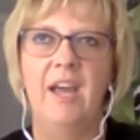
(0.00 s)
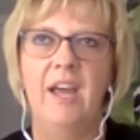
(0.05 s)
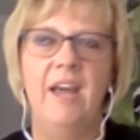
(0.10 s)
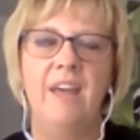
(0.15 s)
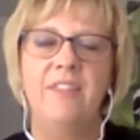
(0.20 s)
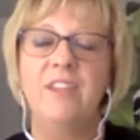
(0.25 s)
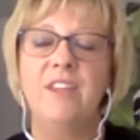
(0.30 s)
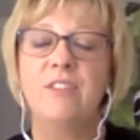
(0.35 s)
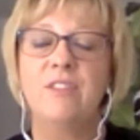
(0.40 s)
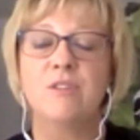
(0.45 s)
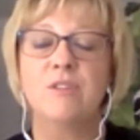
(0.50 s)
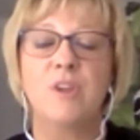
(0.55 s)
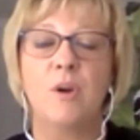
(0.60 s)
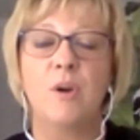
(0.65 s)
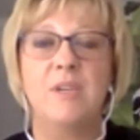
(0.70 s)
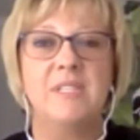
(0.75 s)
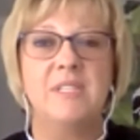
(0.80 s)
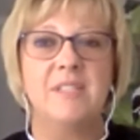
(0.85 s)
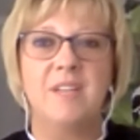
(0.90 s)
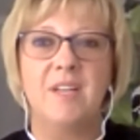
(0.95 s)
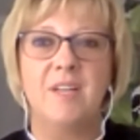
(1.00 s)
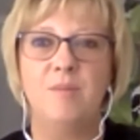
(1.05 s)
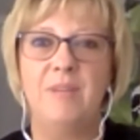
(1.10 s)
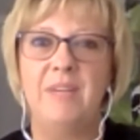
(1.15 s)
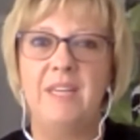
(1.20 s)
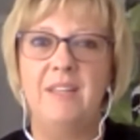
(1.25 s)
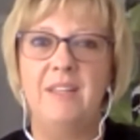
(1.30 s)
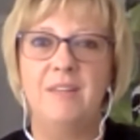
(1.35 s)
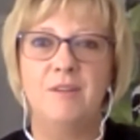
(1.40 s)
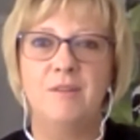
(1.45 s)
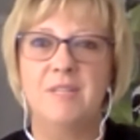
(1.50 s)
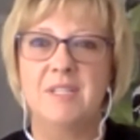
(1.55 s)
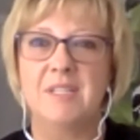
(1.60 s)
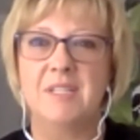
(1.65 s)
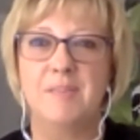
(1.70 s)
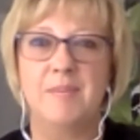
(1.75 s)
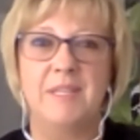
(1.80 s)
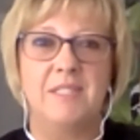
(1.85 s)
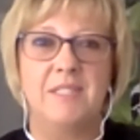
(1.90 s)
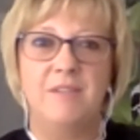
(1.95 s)
I think there's always going to be those
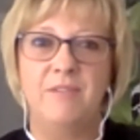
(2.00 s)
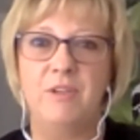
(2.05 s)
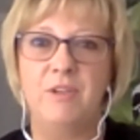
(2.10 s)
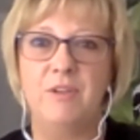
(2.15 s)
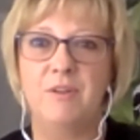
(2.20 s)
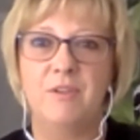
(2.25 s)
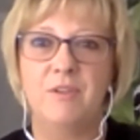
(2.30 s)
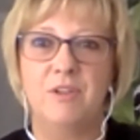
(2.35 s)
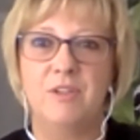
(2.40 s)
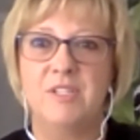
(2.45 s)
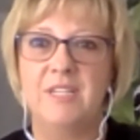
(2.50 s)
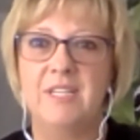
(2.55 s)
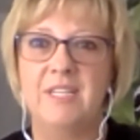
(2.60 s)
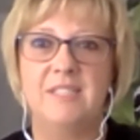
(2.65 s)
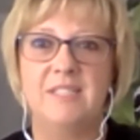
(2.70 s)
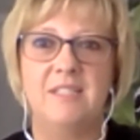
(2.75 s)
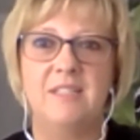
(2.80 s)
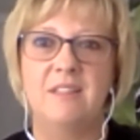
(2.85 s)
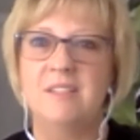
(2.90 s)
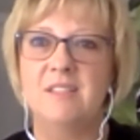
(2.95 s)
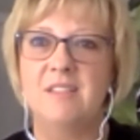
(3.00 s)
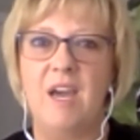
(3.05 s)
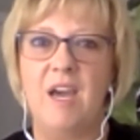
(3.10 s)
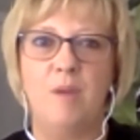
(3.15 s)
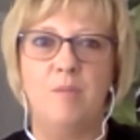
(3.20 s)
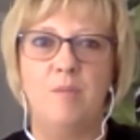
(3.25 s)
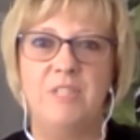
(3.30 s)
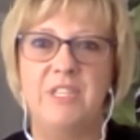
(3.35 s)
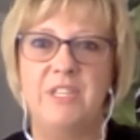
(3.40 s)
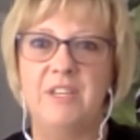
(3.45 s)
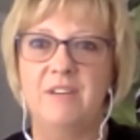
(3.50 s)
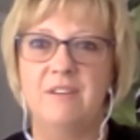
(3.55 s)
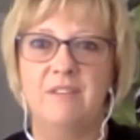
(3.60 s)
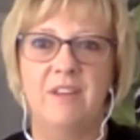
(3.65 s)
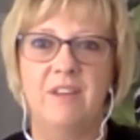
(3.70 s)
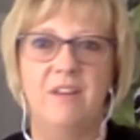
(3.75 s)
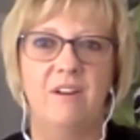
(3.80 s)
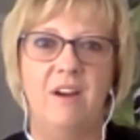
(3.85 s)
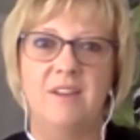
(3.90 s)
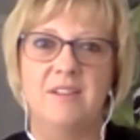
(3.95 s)
expensive universities in the top tier
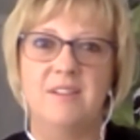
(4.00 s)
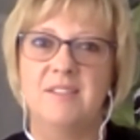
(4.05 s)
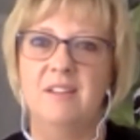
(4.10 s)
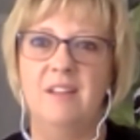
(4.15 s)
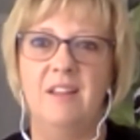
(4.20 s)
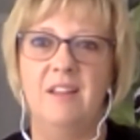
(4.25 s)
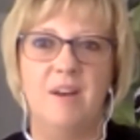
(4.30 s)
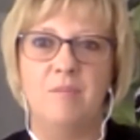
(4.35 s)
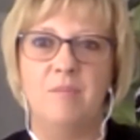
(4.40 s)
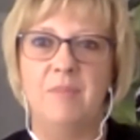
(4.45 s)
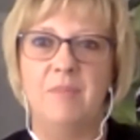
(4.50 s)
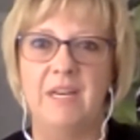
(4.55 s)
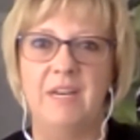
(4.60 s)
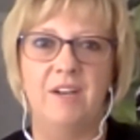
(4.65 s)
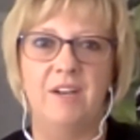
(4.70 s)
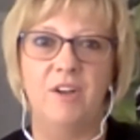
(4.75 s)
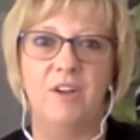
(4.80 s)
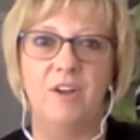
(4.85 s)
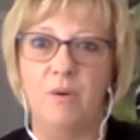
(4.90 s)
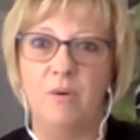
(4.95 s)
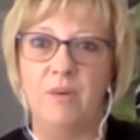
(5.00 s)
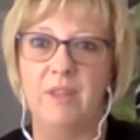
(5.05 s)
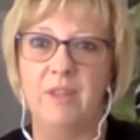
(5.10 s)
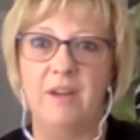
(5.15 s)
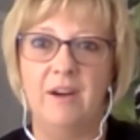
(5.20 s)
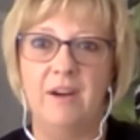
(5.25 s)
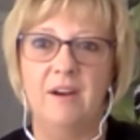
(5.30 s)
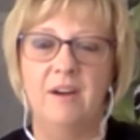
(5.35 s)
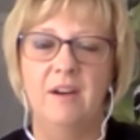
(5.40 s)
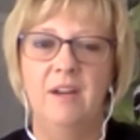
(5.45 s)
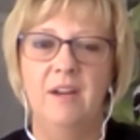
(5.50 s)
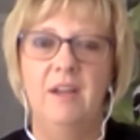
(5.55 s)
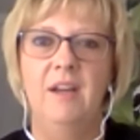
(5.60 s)
that cost a lot of money to go there.